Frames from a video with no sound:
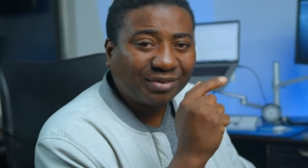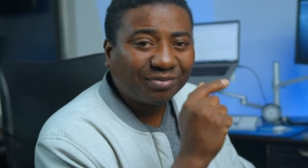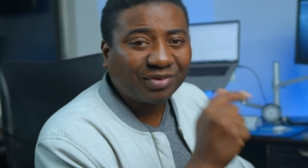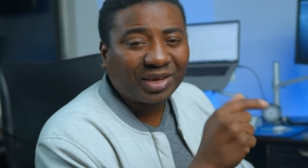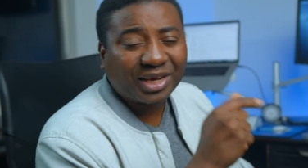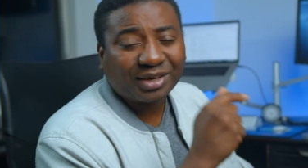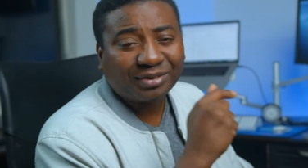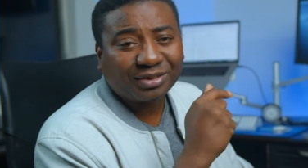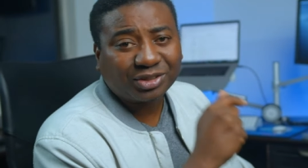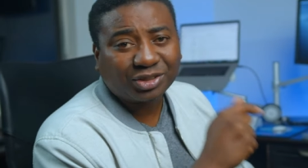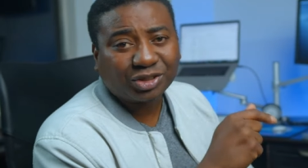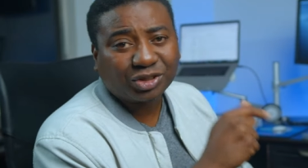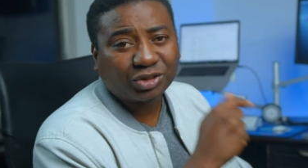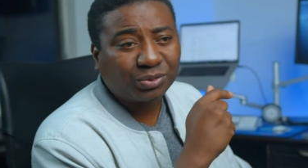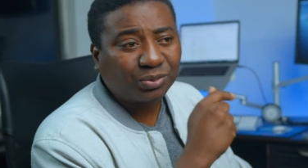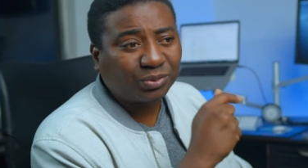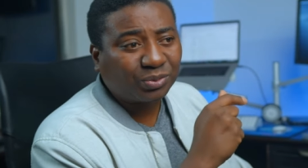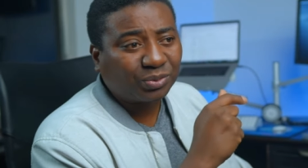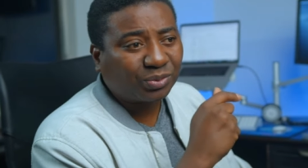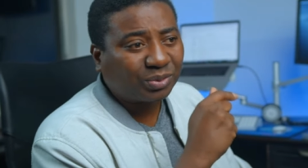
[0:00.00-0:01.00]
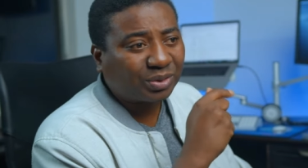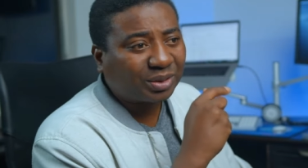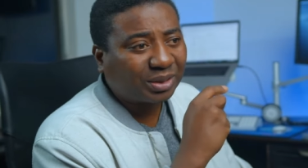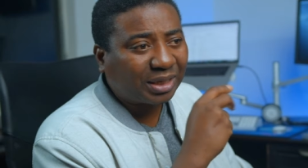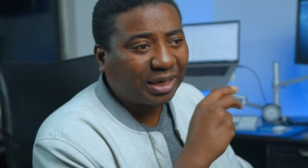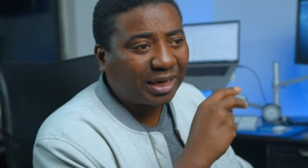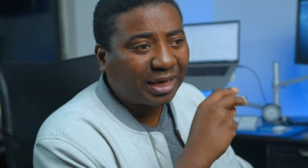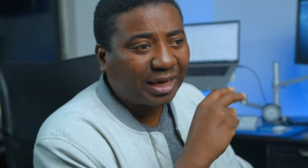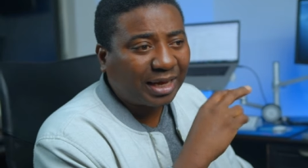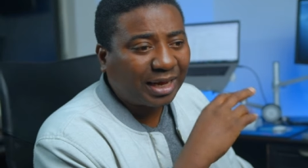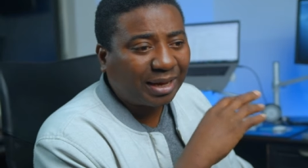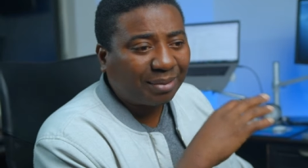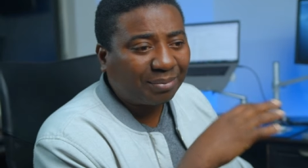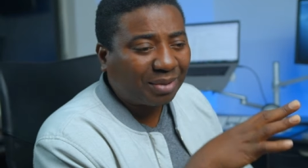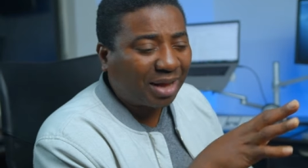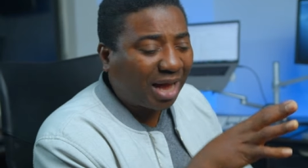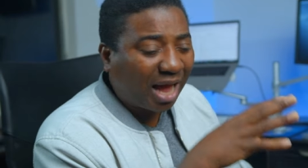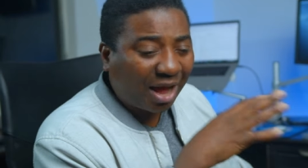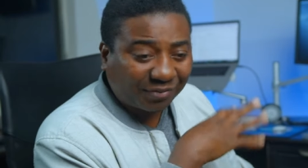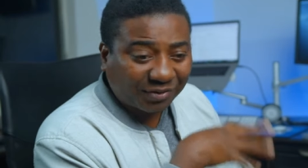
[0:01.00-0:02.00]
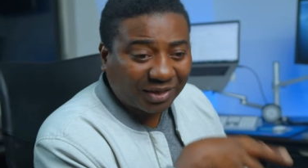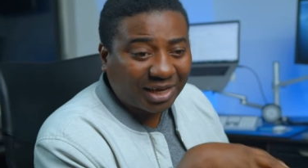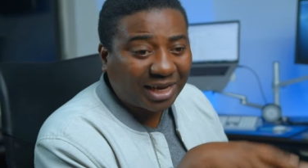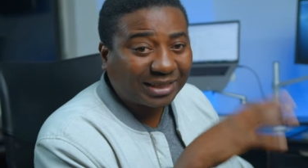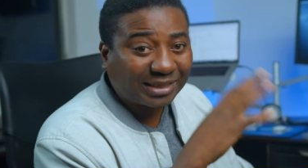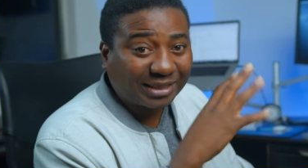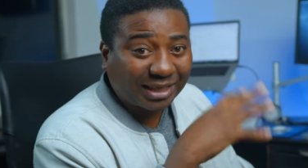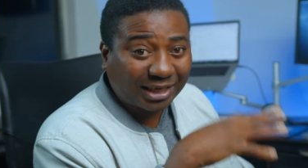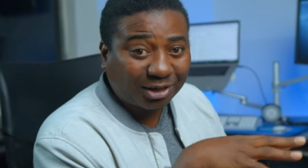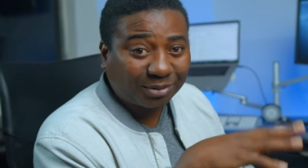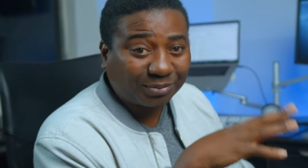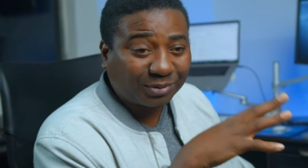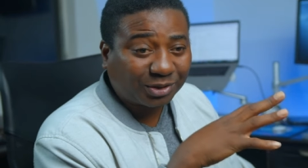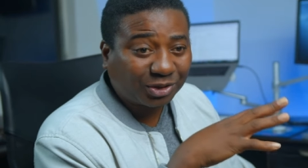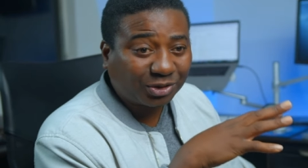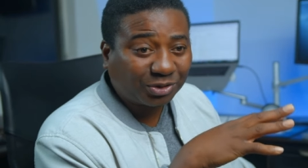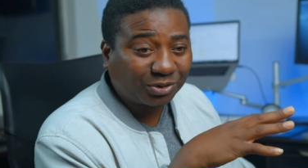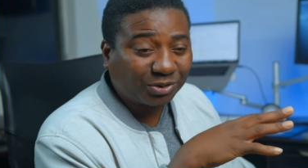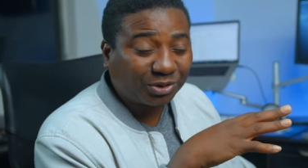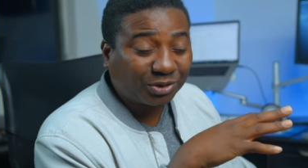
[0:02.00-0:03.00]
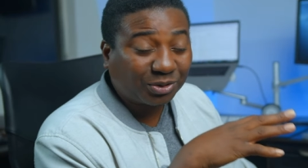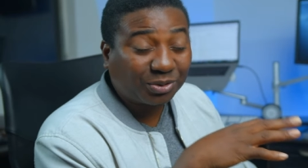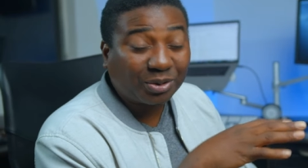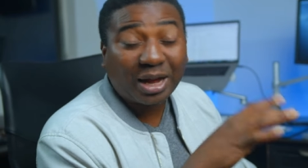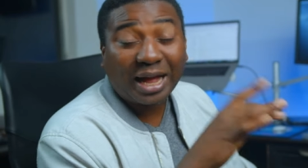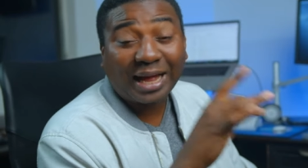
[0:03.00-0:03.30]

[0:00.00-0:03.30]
very soon uh, after I set up the studio.